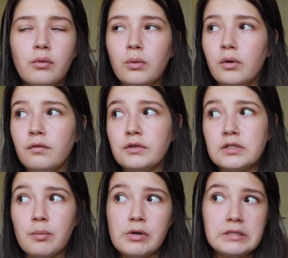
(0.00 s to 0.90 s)
or for
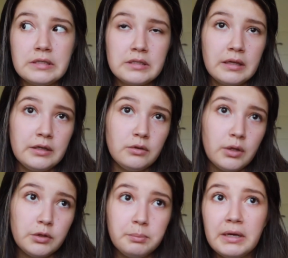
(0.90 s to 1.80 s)
some reason it's not letting you
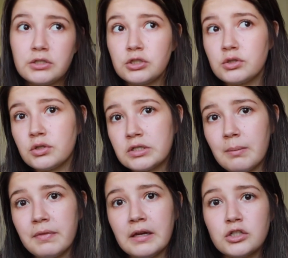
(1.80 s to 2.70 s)
load the pictures or
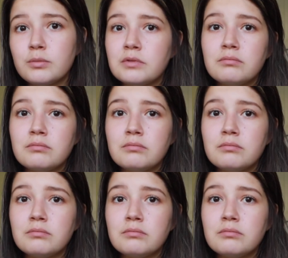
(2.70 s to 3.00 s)
something, just